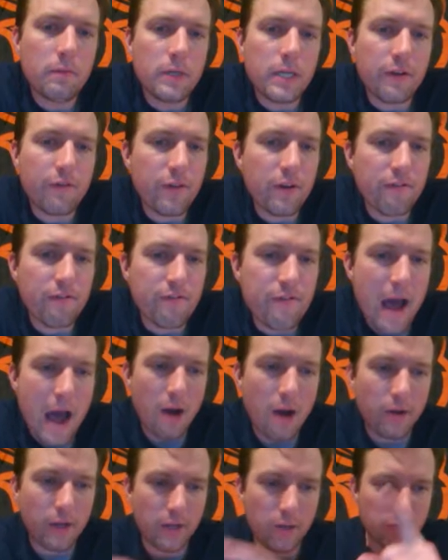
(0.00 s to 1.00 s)
different
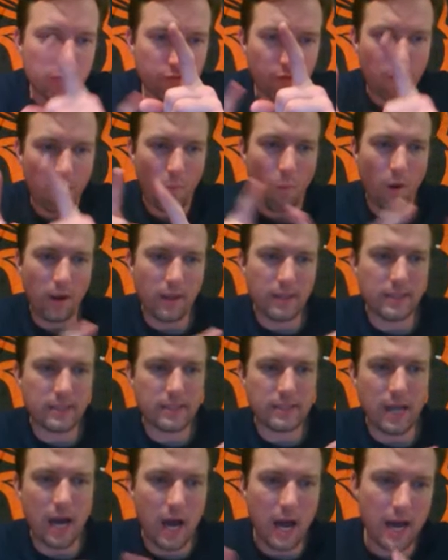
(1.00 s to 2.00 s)
values from one
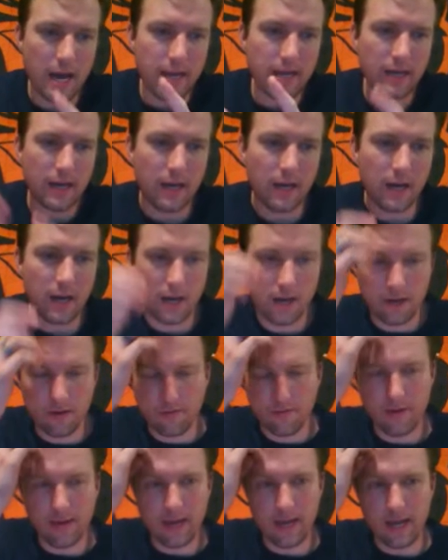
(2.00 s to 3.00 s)
side
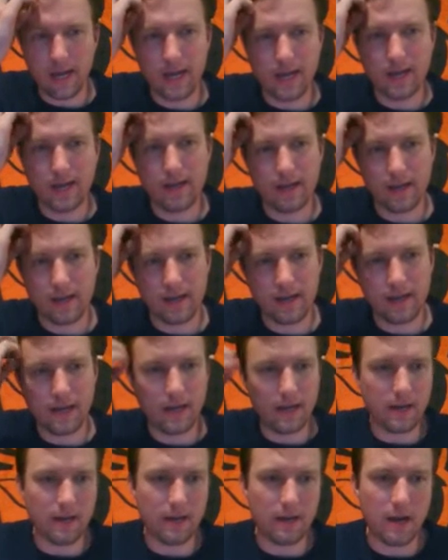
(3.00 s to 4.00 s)
of a
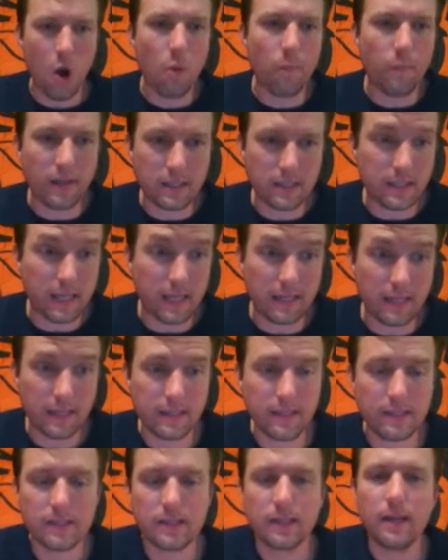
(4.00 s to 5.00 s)
open
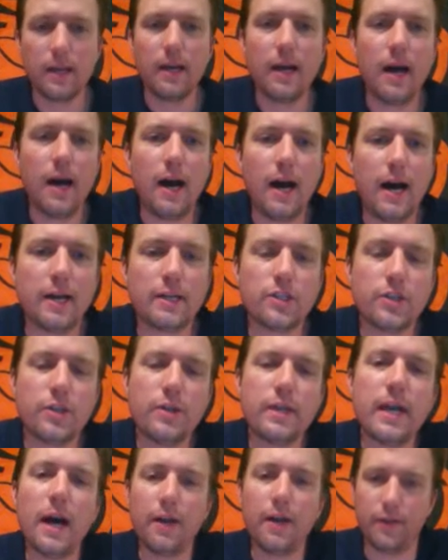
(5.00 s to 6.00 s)
sentence
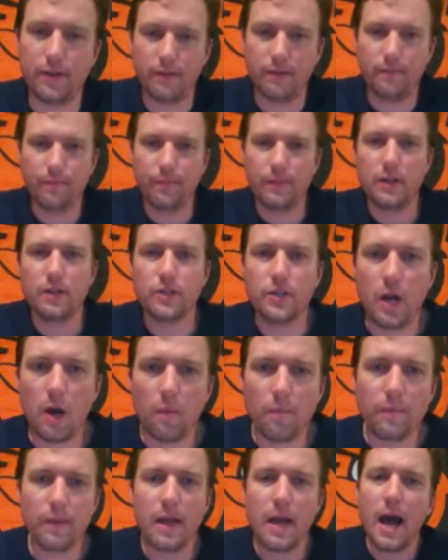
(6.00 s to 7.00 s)
to the other.
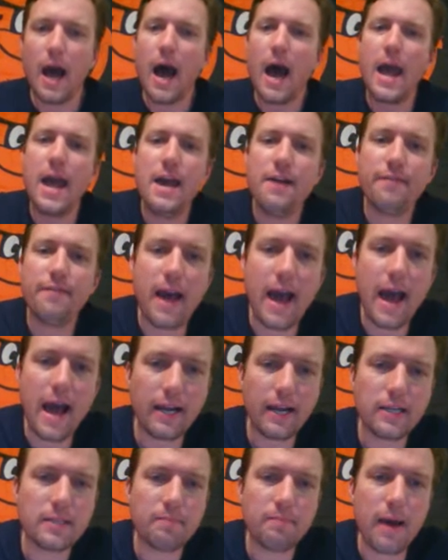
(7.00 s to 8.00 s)
So I have
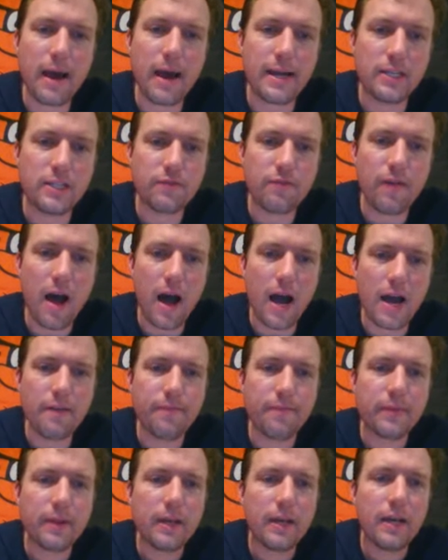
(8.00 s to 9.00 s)
x minus
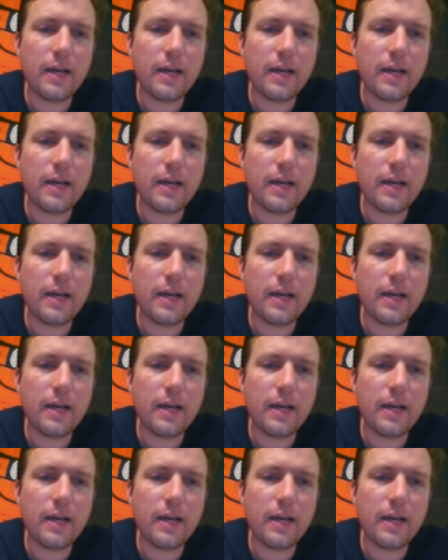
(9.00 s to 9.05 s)
5